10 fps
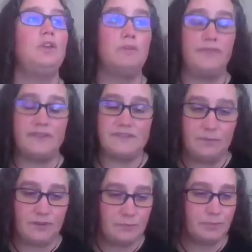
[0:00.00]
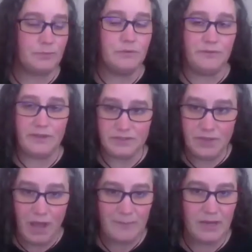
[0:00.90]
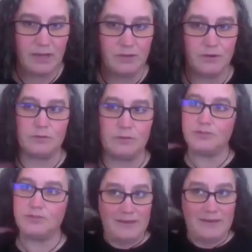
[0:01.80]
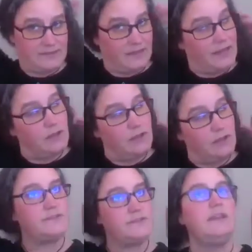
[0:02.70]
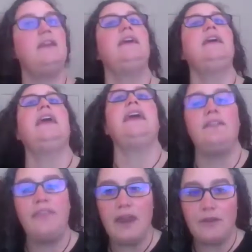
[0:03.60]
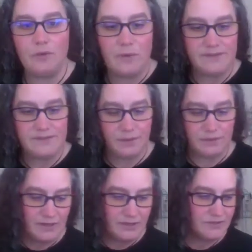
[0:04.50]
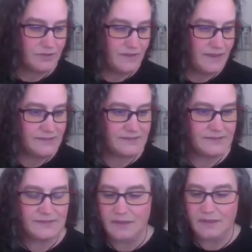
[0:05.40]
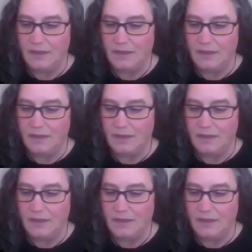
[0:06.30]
you visited with a Peruvian shaman or shamans and healers, and they are the ones who administered this.